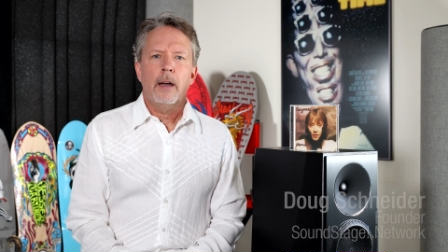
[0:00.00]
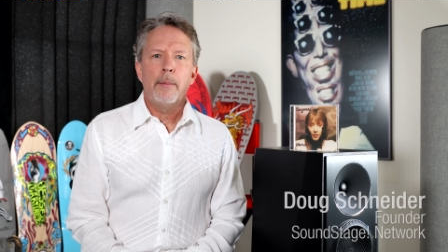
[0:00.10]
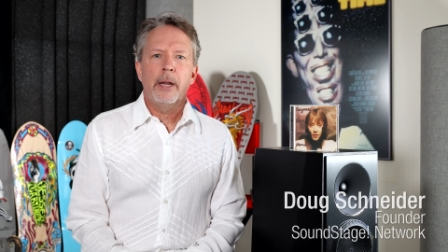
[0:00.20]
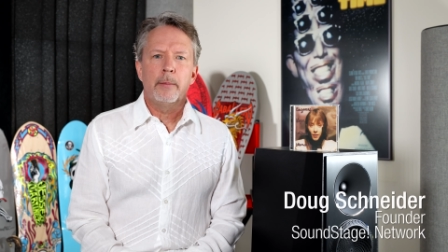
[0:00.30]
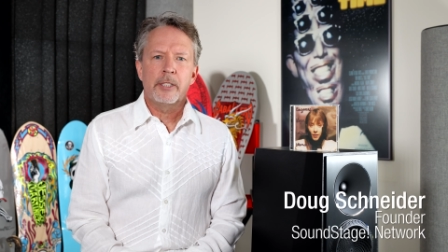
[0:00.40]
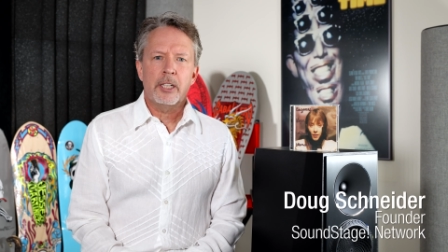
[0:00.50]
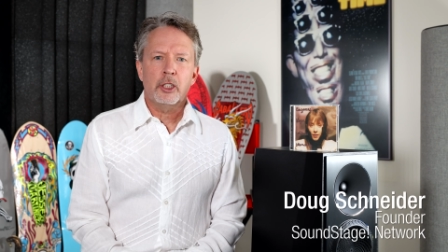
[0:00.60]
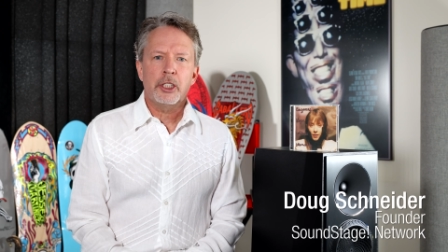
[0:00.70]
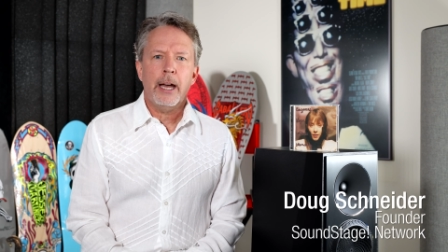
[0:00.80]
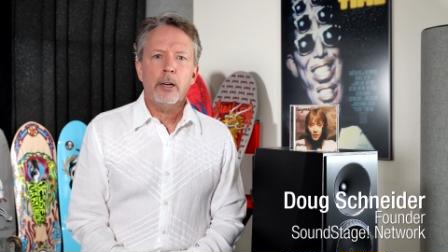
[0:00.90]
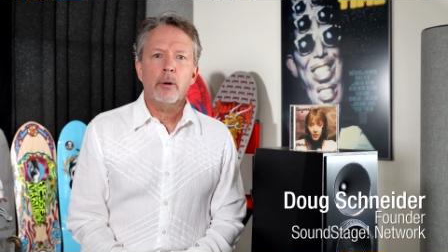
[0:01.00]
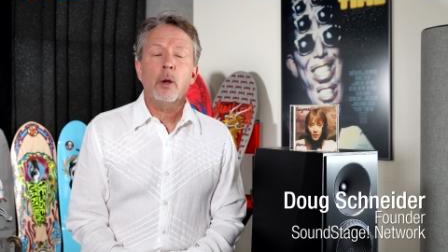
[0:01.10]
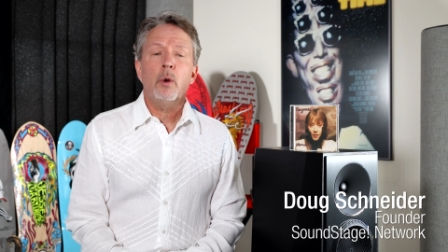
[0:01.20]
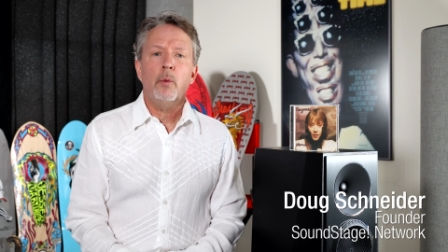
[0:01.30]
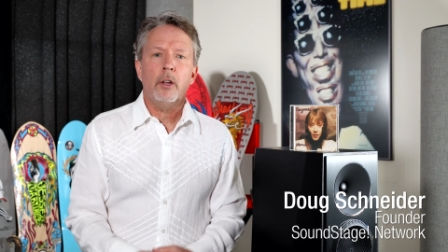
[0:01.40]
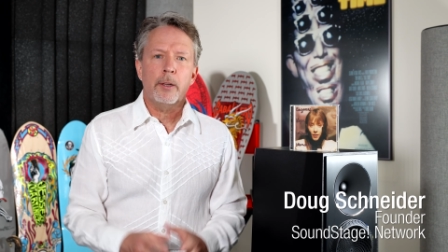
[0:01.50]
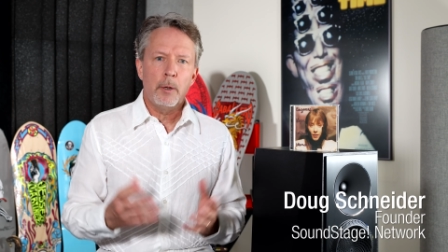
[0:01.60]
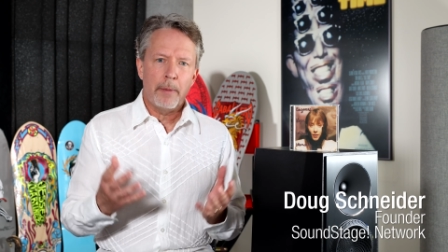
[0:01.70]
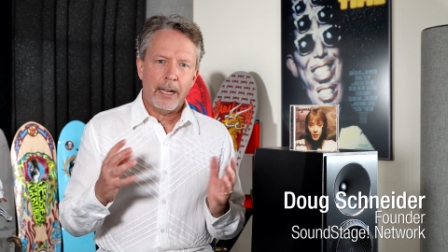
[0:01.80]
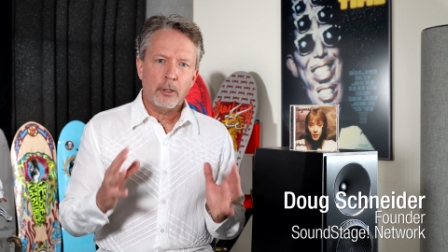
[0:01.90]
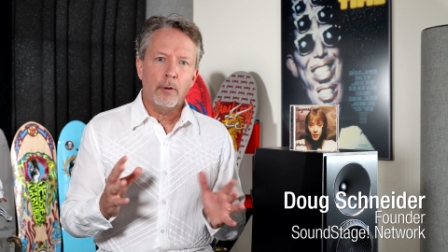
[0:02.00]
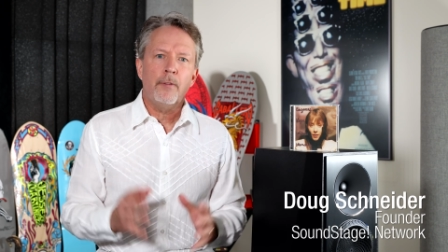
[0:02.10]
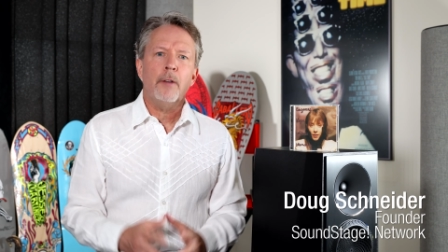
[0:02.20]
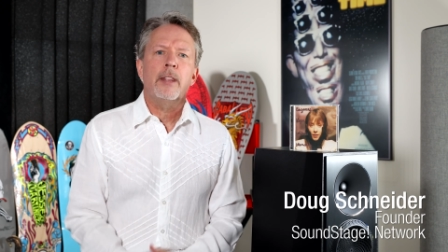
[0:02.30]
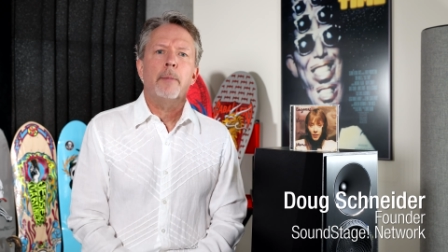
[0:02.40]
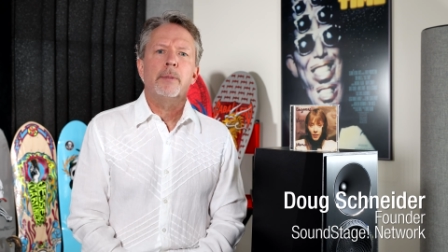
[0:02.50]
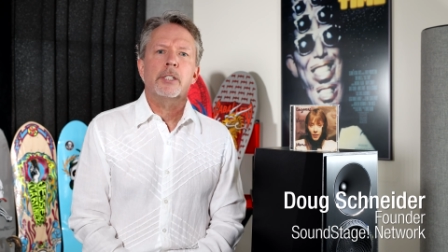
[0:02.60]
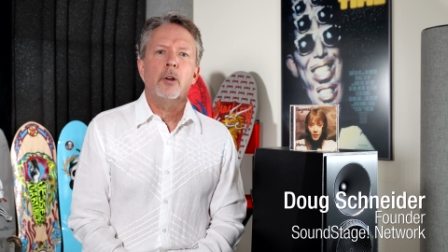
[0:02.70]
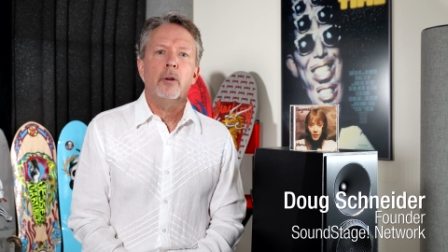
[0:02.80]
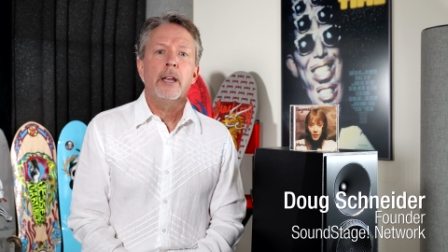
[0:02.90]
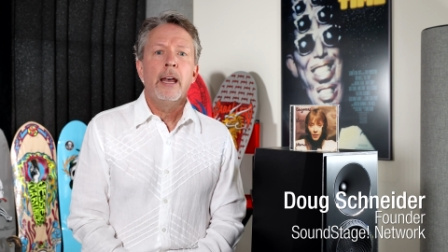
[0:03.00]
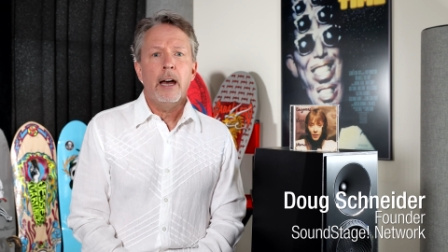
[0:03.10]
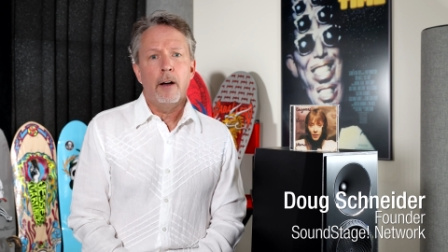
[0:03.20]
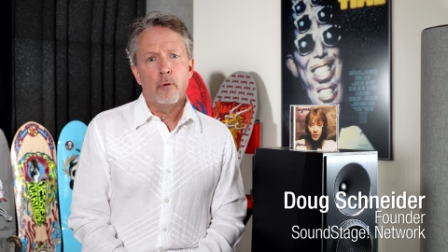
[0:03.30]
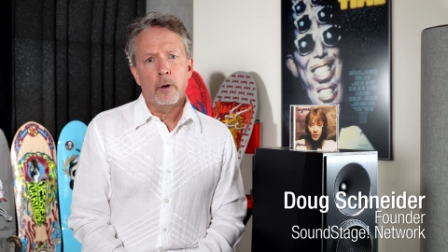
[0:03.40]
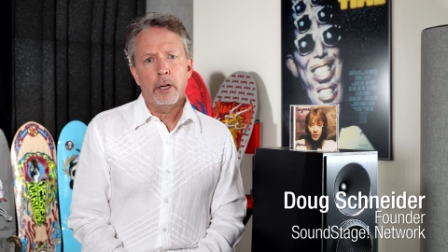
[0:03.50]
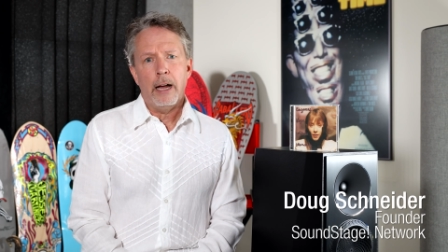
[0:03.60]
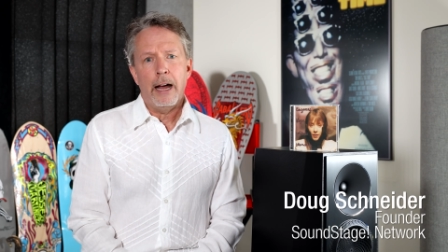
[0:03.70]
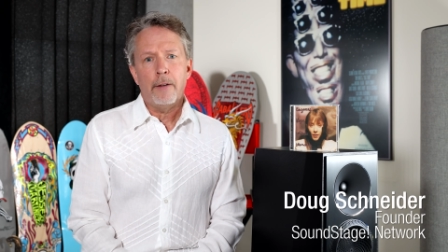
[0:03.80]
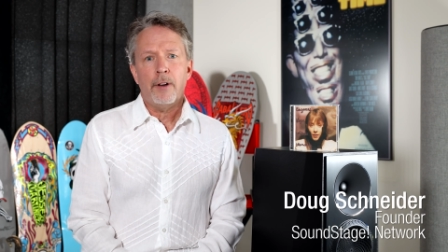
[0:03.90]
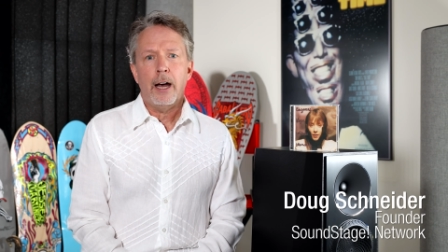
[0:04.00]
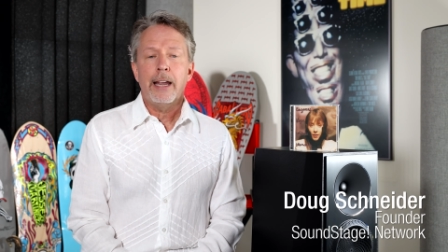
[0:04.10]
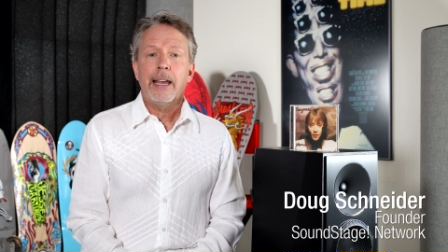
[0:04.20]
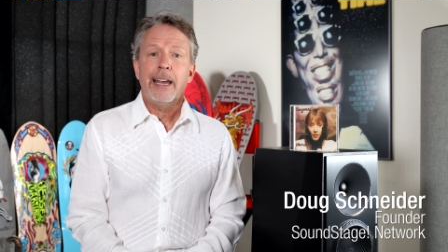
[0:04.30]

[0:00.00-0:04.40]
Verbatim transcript: Hi, my name is Doug Schneider, and I want to welcome you back to a fifth episode of Real Hi-Fi.